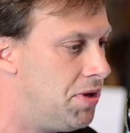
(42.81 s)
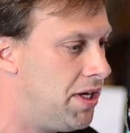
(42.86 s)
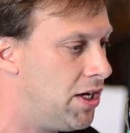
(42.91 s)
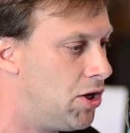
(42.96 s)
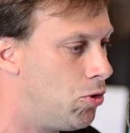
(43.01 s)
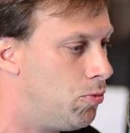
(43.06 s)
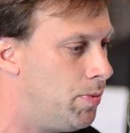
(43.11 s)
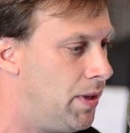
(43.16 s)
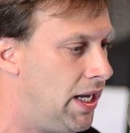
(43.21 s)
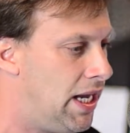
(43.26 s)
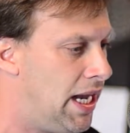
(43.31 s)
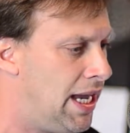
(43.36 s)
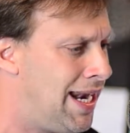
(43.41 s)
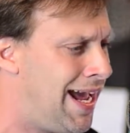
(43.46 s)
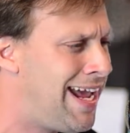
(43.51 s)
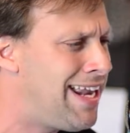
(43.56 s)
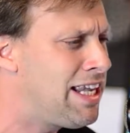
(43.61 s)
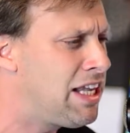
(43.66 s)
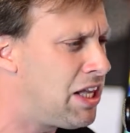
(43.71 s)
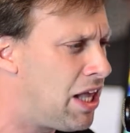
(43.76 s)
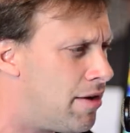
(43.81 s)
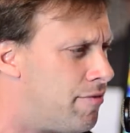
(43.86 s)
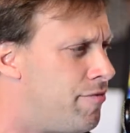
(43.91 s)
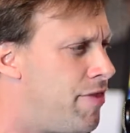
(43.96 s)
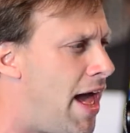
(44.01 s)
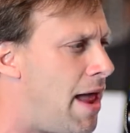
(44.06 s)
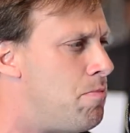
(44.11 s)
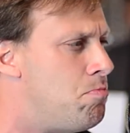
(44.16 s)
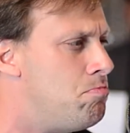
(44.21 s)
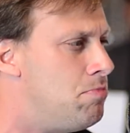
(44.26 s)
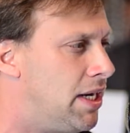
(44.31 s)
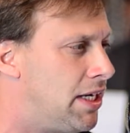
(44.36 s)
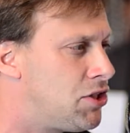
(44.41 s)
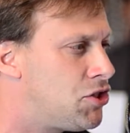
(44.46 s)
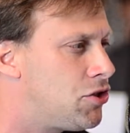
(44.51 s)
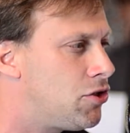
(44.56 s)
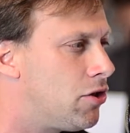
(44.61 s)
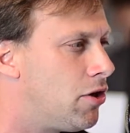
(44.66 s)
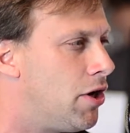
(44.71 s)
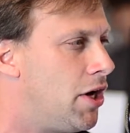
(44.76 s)
B.O.B., and I love that
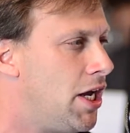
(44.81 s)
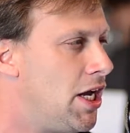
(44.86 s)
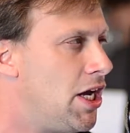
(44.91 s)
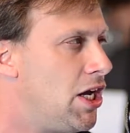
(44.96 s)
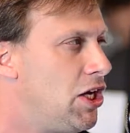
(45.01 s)
mixture.